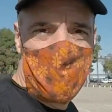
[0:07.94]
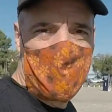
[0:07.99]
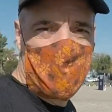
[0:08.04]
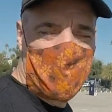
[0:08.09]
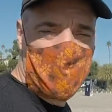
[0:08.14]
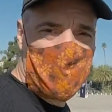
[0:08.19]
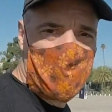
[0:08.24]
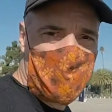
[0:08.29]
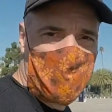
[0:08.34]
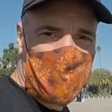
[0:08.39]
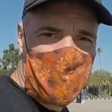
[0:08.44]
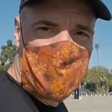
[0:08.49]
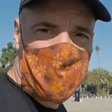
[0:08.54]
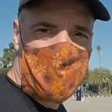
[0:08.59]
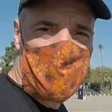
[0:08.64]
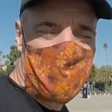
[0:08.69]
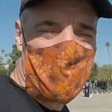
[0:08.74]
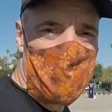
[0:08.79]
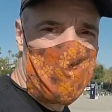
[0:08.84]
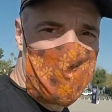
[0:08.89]
the Los
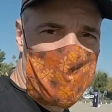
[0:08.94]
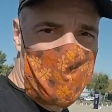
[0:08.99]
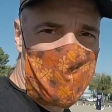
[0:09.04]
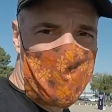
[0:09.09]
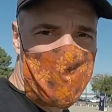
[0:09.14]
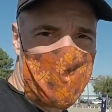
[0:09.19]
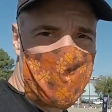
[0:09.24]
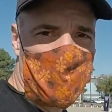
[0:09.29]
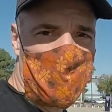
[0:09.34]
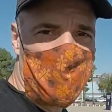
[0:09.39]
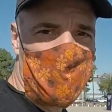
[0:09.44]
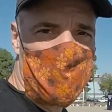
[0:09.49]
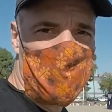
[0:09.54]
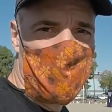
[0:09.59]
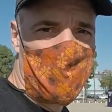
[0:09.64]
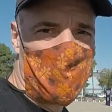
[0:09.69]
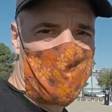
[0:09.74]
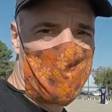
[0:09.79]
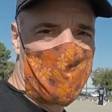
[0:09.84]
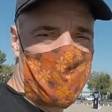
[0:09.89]
Angeles Marathon that will
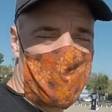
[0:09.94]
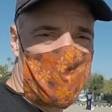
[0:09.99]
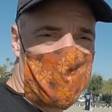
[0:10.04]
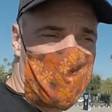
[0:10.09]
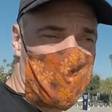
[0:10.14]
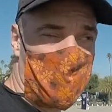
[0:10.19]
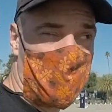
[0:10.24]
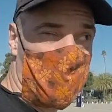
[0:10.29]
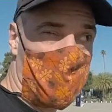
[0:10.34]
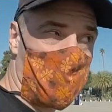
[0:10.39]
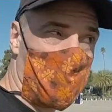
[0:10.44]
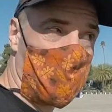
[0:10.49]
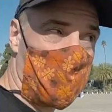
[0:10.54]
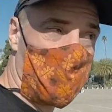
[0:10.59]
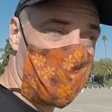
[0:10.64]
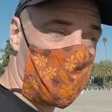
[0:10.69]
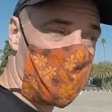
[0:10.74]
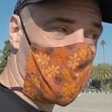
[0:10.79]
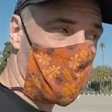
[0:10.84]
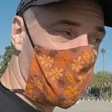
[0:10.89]
start
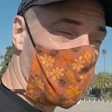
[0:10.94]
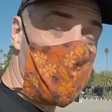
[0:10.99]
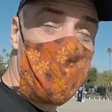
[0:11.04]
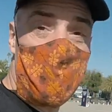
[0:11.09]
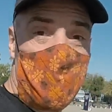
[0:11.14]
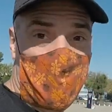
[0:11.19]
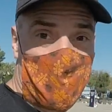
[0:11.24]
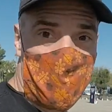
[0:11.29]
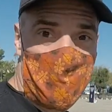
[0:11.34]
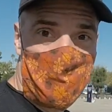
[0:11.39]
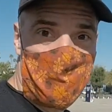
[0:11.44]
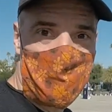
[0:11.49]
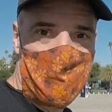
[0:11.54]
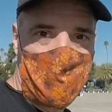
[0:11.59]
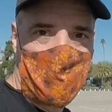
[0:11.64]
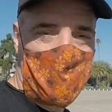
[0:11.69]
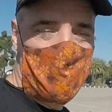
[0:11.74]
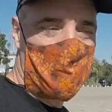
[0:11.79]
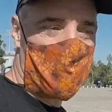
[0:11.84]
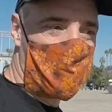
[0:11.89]
Sunday,
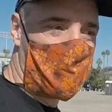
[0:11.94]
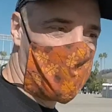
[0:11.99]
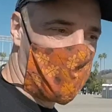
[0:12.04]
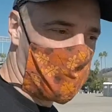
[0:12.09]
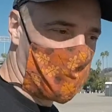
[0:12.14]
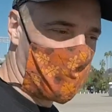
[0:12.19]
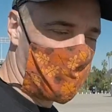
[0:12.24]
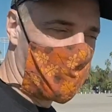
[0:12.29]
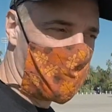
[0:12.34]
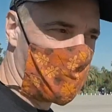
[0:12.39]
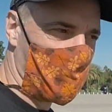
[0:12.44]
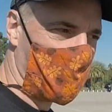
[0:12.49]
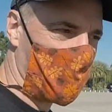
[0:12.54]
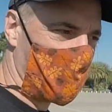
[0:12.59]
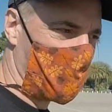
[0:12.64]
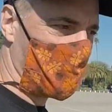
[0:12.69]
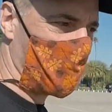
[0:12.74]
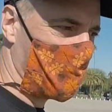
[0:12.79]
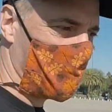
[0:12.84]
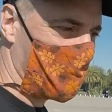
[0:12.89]
November 7th. So
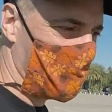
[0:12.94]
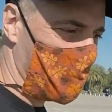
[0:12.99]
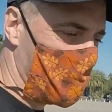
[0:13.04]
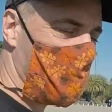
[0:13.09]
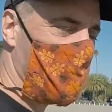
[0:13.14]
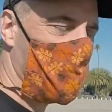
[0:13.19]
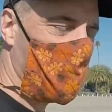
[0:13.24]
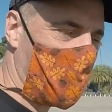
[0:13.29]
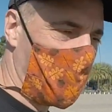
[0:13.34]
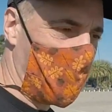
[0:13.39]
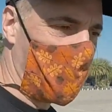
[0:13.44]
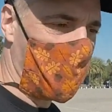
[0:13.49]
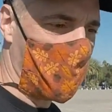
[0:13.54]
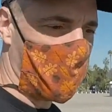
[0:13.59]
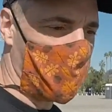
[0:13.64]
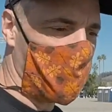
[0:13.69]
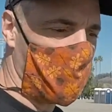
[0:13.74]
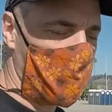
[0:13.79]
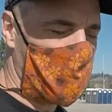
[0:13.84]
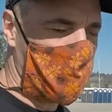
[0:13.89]
this is Friday,
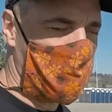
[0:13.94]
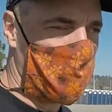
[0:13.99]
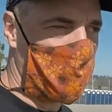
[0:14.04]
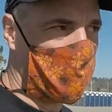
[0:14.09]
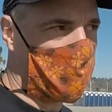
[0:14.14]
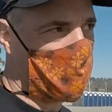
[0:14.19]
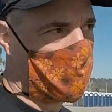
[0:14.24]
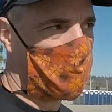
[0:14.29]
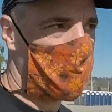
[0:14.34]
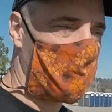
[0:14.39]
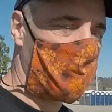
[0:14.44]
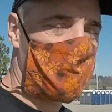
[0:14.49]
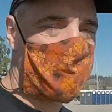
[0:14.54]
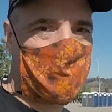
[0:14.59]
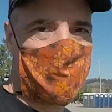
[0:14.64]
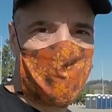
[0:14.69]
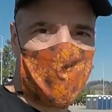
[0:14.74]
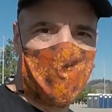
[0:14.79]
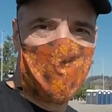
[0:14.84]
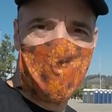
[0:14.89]
November
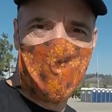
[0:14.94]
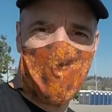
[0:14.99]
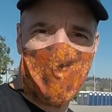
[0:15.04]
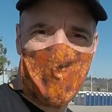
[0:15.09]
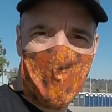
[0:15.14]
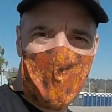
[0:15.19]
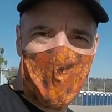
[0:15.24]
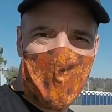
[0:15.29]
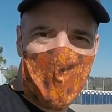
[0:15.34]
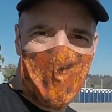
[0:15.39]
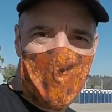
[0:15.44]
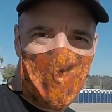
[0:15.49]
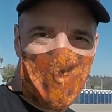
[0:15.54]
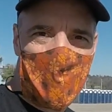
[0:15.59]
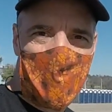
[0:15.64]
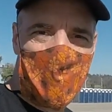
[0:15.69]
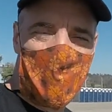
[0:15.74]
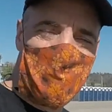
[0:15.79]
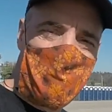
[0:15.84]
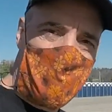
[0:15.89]
5th,
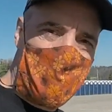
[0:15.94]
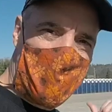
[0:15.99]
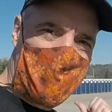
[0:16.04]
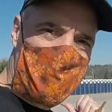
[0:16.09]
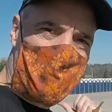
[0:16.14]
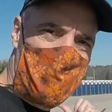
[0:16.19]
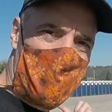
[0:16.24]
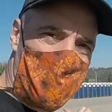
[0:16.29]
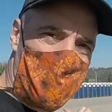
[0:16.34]
and I'm about to